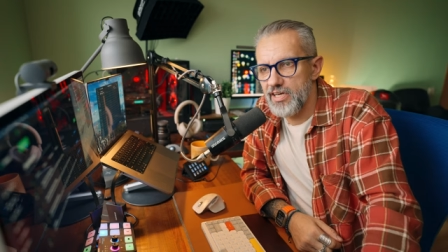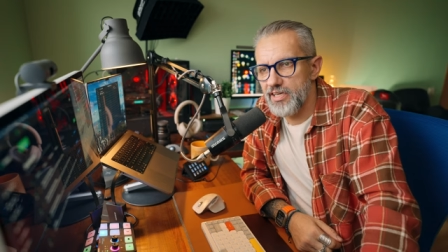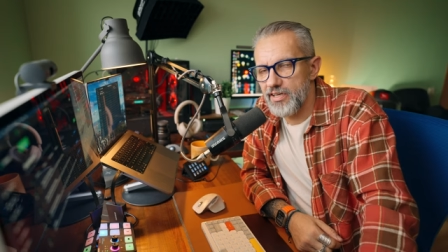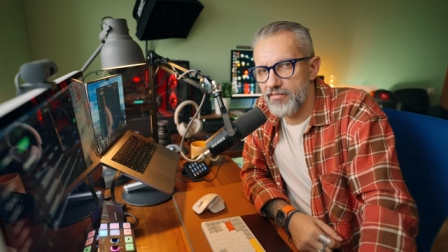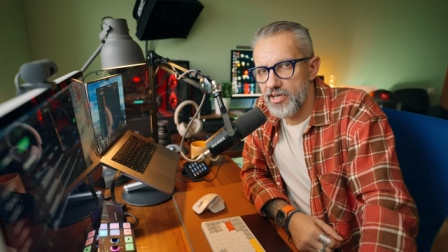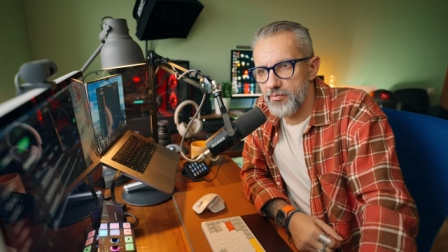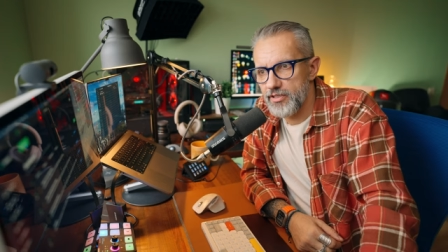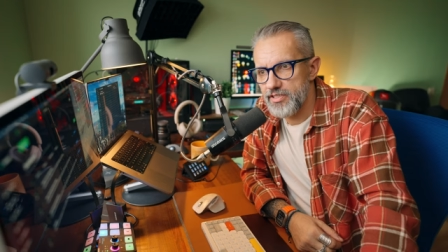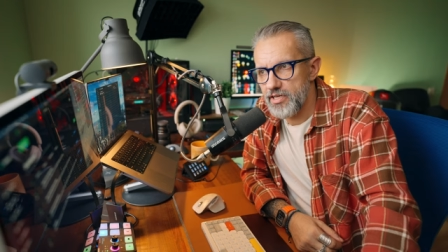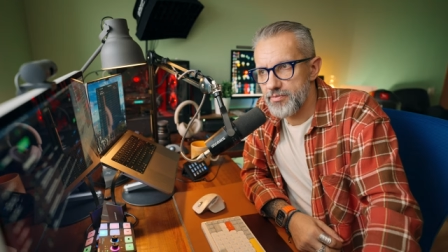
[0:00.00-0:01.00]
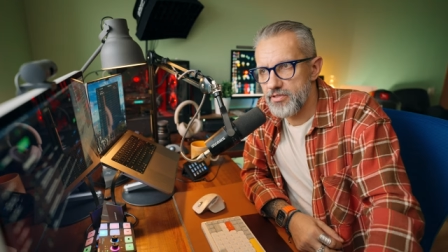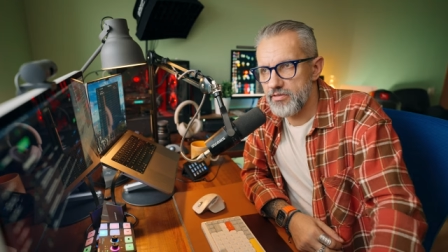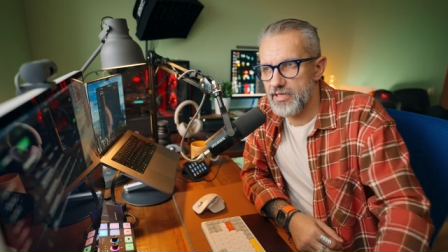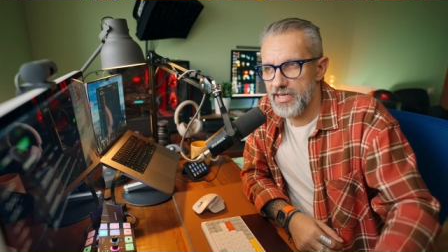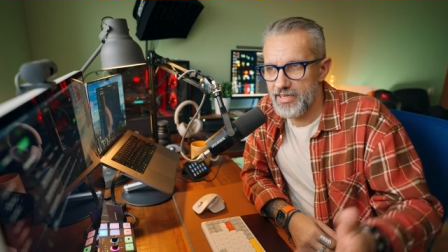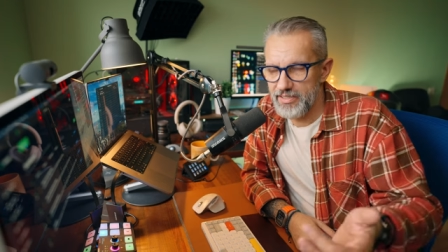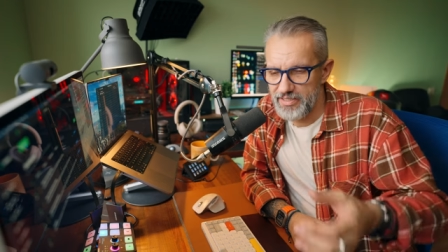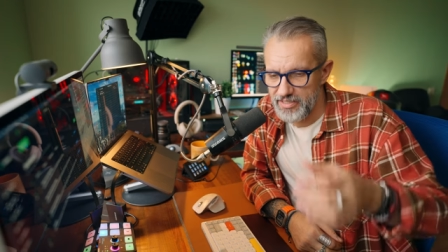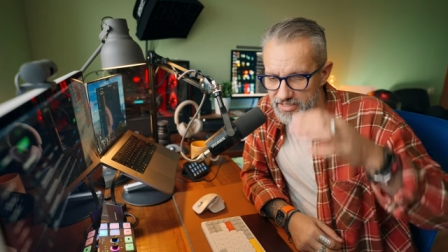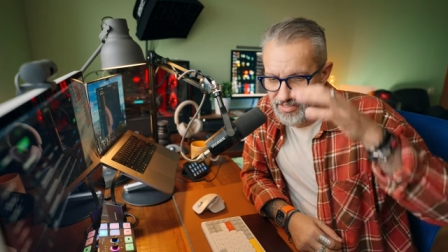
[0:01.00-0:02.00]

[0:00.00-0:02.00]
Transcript: and available in the App Store, and yes,